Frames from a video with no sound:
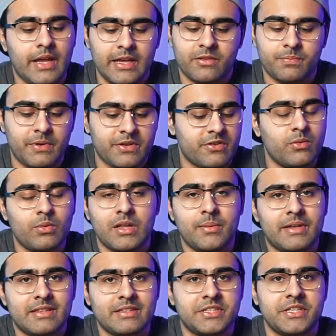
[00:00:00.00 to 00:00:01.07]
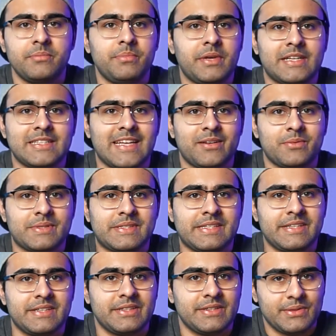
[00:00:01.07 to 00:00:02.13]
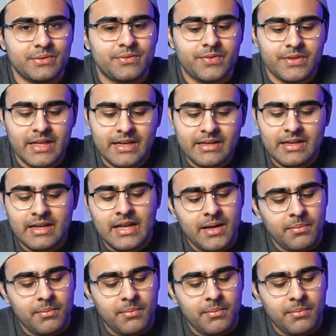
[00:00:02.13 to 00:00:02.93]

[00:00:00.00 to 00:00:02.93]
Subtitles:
especially while I'm at the gym, because I don't see a use for that.